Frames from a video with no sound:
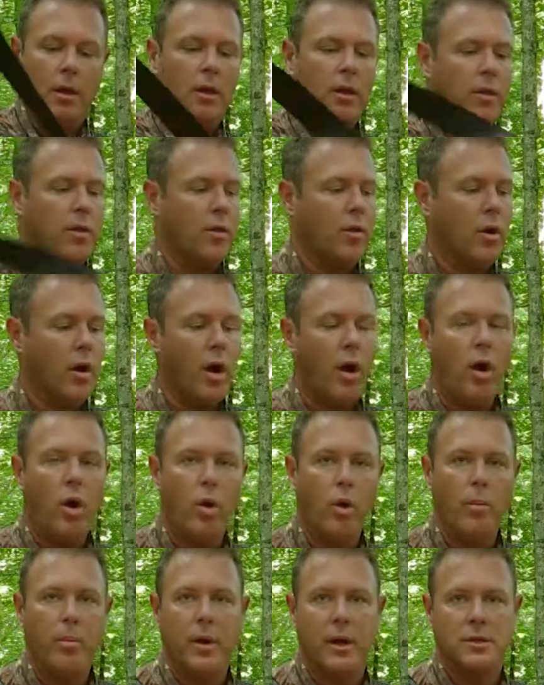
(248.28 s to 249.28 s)
There are a
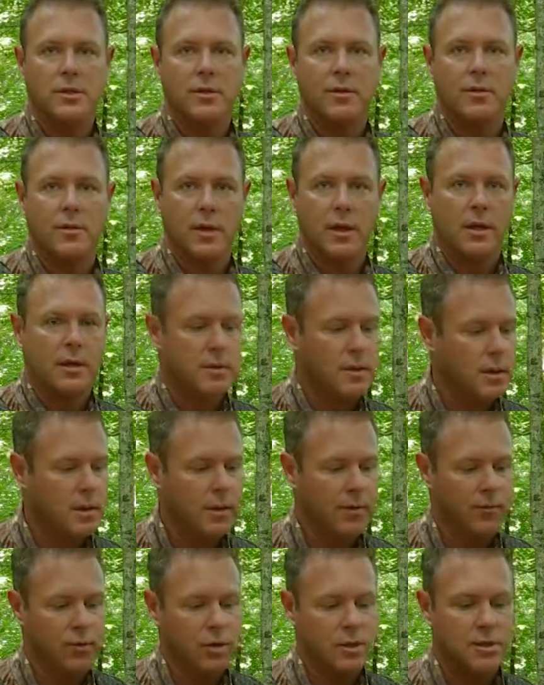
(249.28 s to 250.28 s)
whole bunch of these
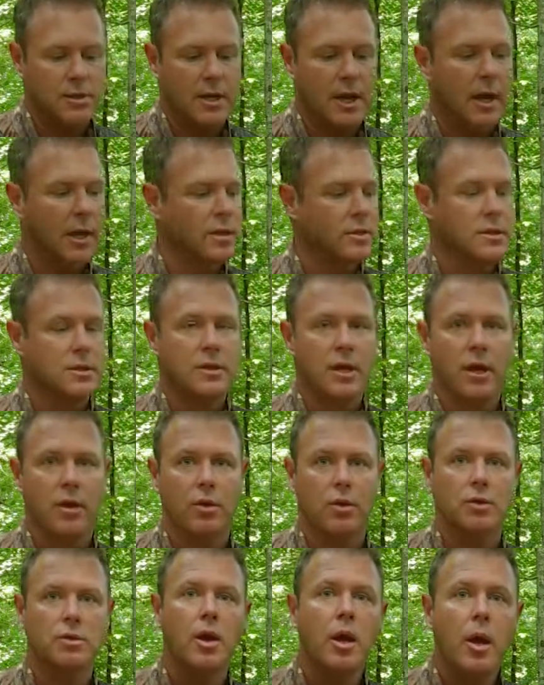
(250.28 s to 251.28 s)
different styles of
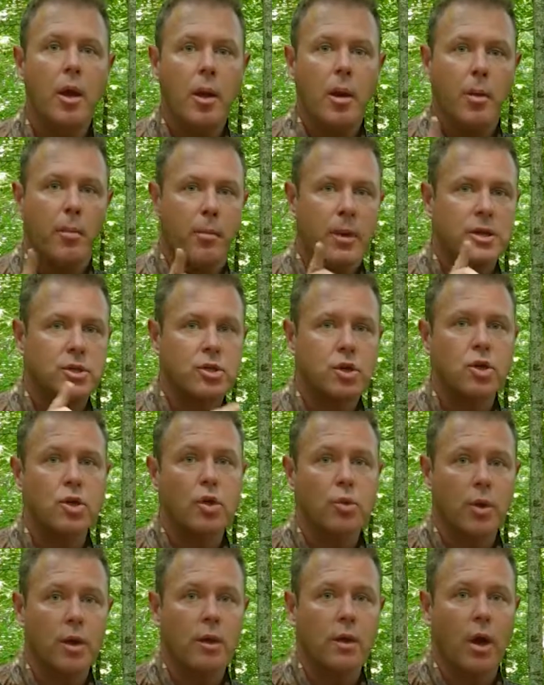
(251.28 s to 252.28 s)
tethers. Make sure
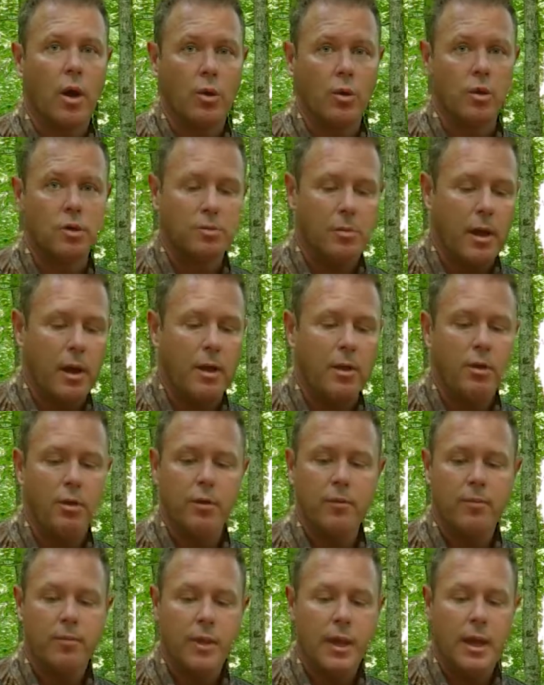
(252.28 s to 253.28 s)
you read the owner's
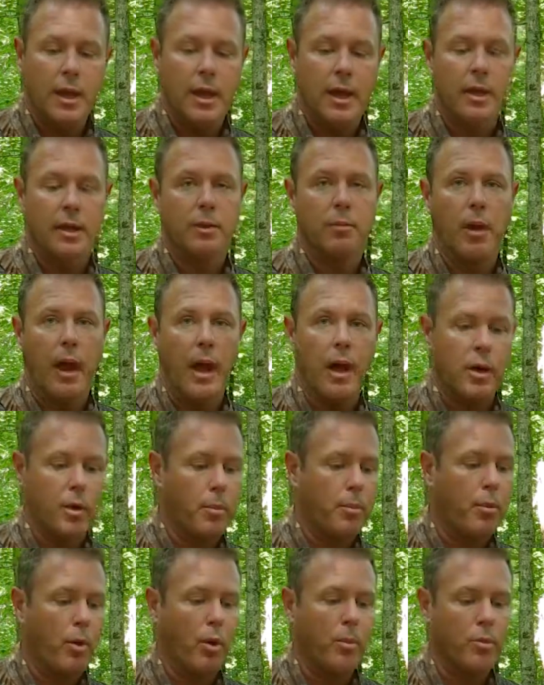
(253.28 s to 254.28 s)
manual and how to
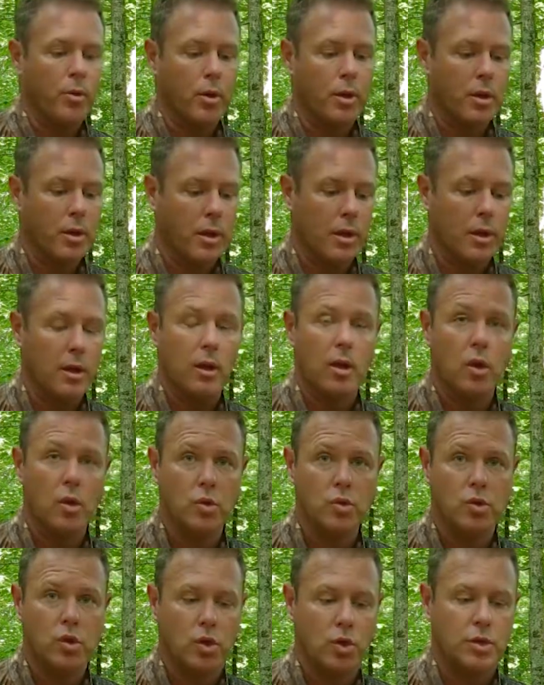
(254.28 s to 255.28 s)
appropriately
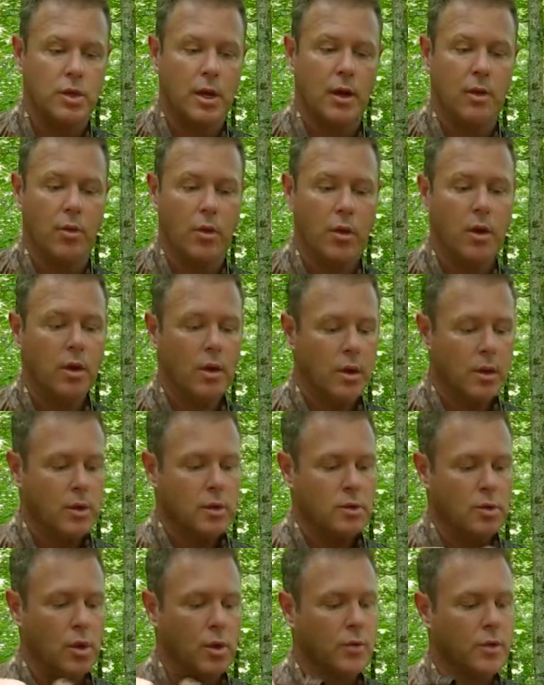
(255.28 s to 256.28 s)
use your tether.
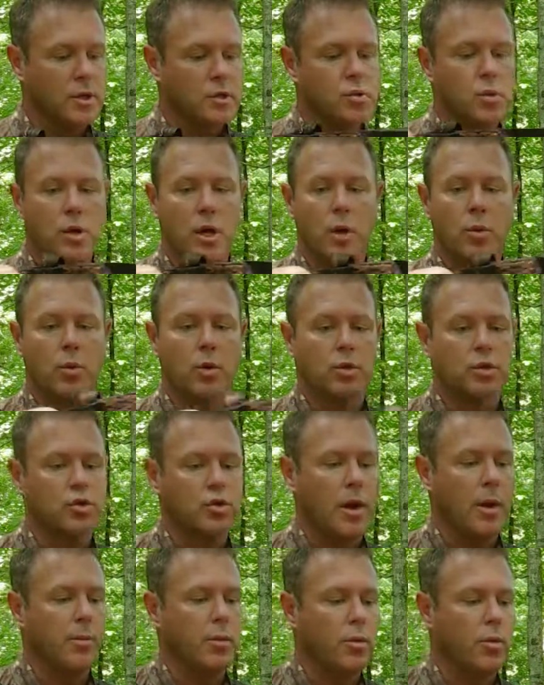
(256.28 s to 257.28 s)
So on this one here, we'll
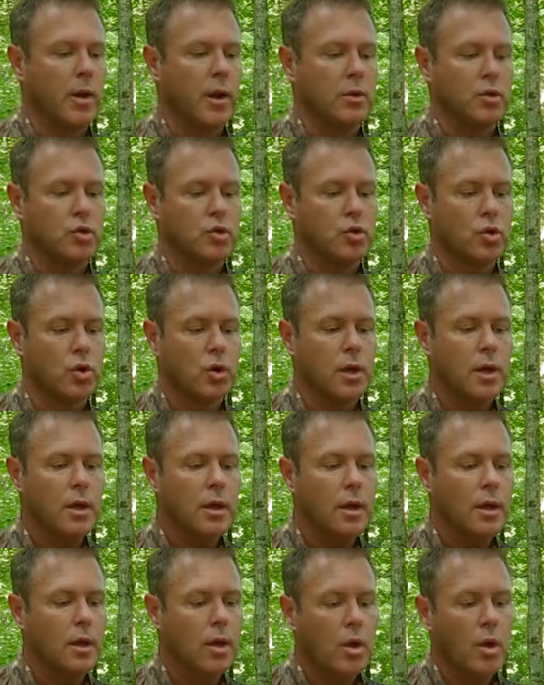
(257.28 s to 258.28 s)
strap it around the tree,
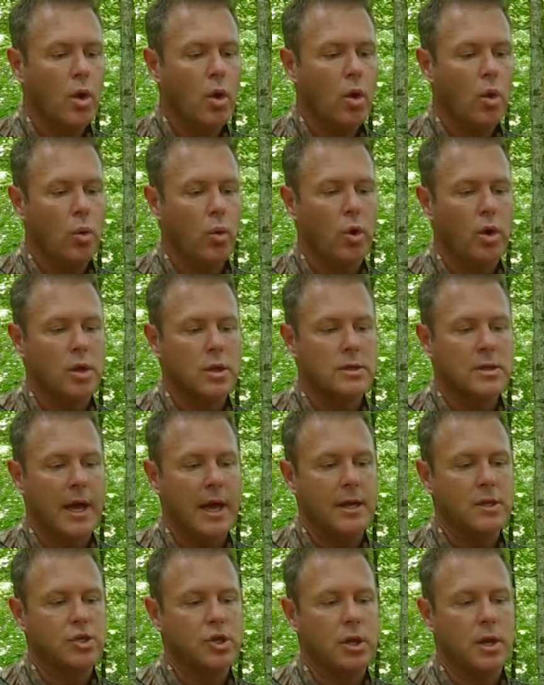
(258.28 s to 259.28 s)
we'll
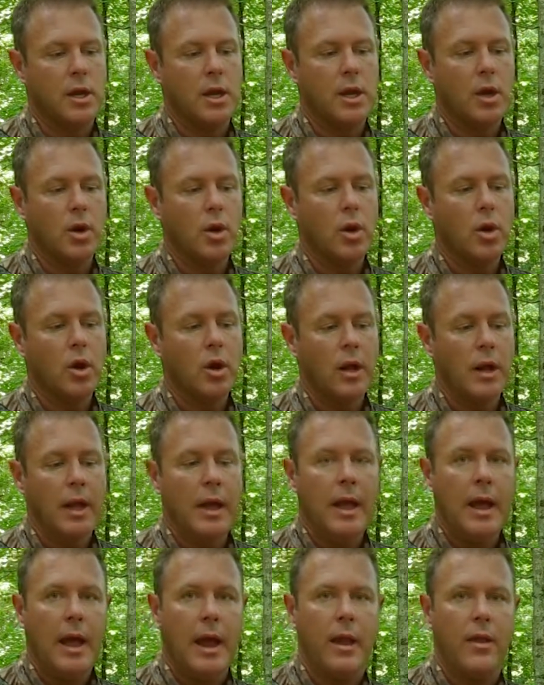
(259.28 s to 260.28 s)
attach in here,
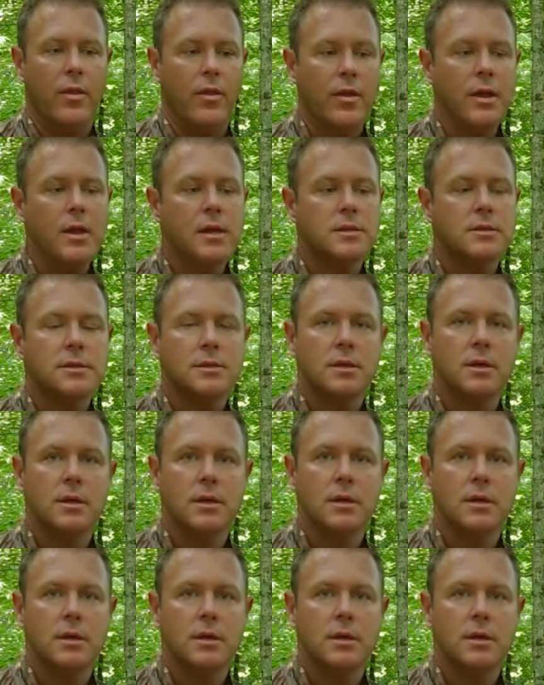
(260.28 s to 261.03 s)
and this